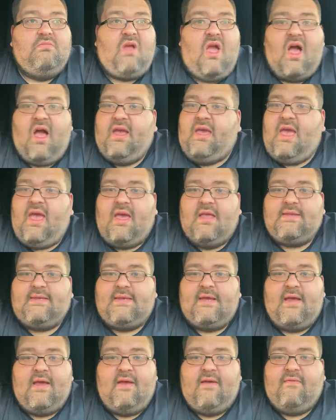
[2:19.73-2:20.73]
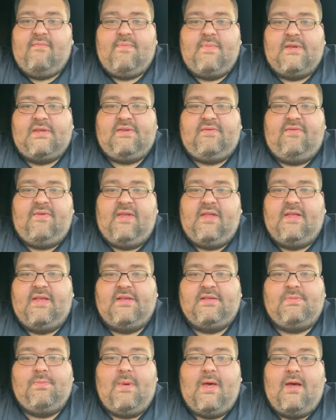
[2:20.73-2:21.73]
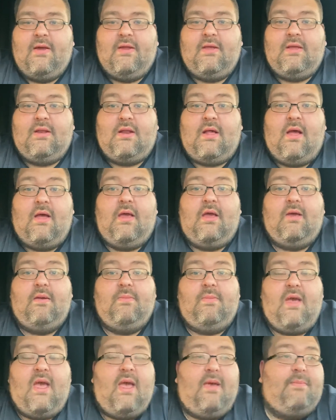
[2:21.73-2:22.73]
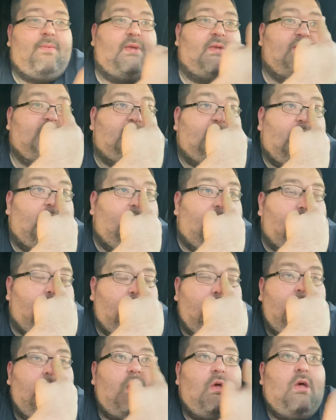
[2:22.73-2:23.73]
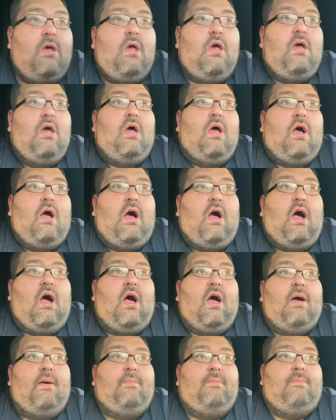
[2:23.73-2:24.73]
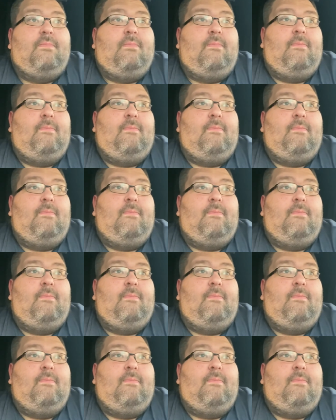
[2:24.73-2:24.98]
I can't say I have mixed feelings about it. I am happy as hell. Um,